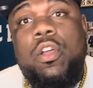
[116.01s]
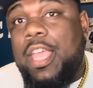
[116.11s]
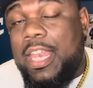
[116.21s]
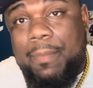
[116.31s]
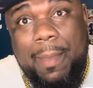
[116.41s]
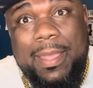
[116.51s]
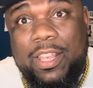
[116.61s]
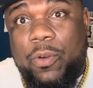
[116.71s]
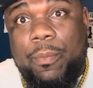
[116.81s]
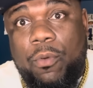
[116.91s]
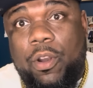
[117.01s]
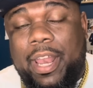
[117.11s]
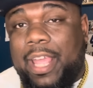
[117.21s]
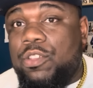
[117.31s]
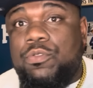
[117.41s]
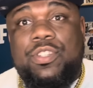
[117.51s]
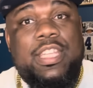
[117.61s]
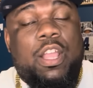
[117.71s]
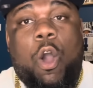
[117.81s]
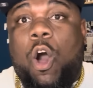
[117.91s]
And he might be a little bit more than that. You
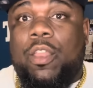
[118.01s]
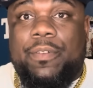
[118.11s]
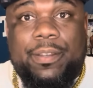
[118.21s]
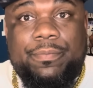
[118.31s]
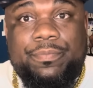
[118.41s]
see all of it.